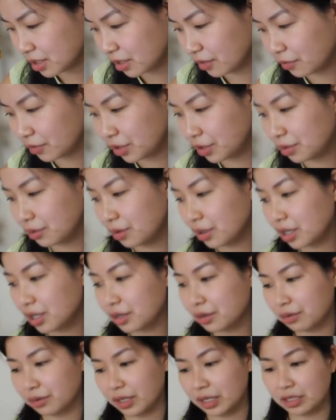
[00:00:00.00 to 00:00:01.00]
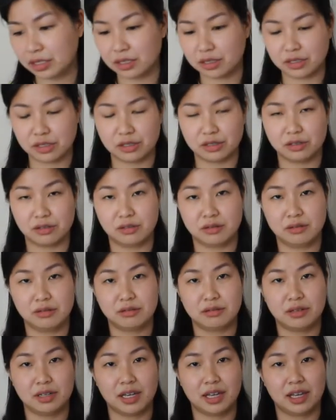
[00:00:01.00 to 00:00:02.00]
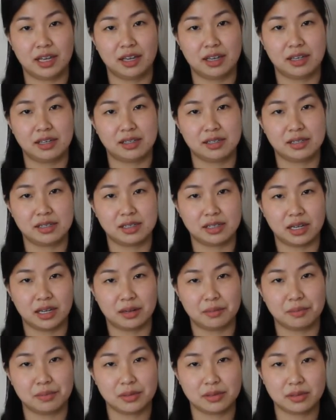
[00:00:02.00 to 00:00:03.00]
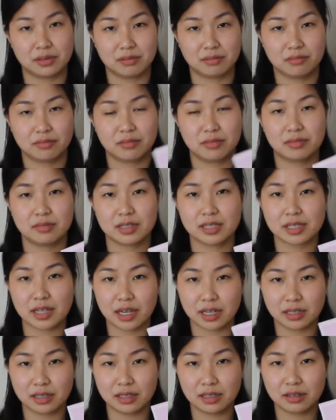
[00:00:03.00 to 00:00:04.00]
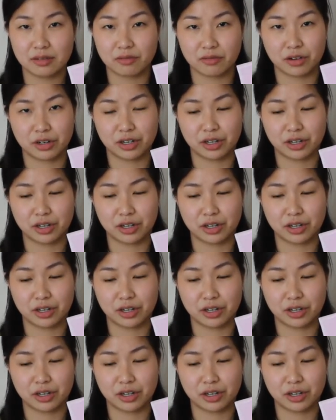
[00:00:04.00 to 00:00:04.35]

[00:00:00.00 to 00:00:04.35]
If you are going to do a stamp sign-in for